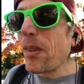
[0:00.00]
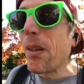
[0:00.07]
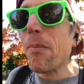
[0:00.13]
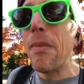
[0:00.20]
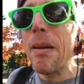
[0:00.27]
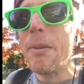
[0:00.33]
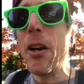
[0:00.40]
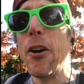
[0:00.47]

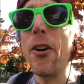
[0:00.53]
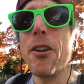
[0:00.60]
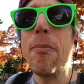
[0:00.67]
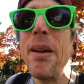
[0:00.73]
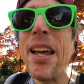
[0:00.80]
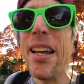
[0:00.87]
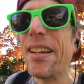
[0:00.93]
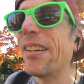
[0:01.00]
may be hard to
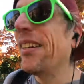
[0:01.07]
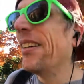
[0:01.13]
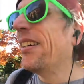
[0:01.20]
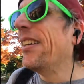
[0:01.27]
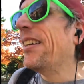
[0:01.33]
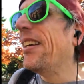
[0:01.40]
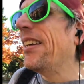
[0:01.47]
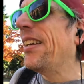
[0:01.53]
make,
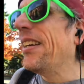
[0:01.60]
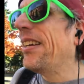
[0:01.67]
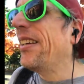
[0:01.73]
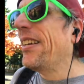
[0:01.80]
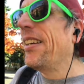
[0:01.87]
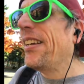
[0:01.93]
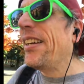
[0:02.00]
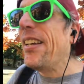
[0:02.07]

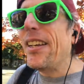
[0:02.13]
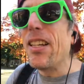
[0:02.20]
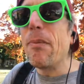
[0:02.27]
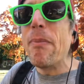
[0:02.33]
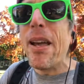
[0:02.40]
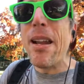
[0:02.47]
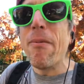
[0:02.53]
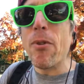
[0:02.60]
he's
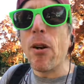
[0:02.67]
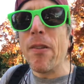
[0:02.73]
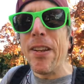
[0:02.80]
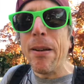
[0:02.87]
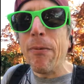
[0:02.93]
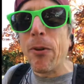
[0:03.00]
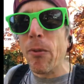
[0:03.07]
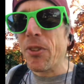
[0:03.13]
made more of a
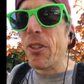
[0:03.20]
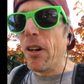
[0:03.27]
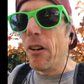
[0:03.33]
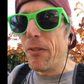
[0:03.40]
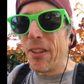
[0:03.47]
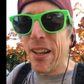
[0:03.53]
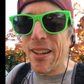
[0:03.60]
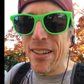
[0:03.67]
name for
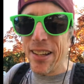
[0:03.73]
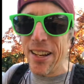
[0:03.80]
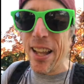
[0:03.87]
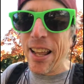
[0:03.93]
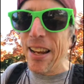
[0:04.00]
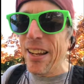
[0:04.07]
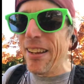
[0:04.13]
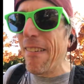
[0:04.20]
himself than, than
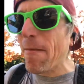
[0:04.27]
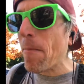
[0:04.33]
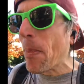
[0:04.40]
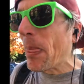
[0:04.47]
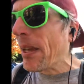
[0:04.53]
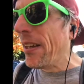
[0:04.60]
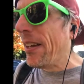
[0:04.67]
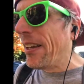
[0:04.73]
Haney.
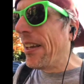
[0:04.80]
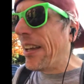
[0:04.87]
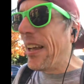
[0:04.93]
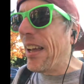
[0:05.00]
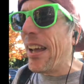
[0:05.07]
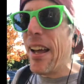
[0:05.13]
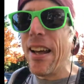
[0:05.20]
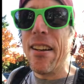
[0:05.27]

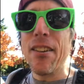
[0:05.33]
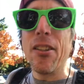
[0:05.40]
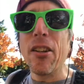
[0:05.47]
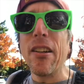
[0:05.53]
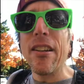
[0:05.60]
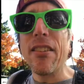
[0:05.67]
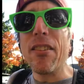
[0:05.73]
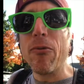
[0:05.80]
And so
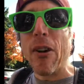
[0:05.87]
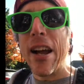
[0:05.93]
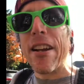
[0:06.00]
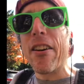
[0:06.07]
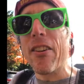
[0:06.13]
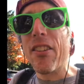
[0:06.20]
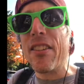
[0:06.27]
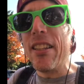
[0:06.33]
does Ryan
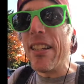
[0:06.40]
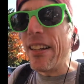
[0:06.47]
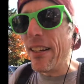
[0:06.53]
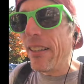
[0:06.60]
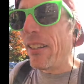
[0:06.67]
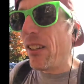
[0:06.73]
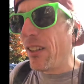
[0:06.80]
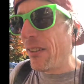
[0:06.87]
Garcia.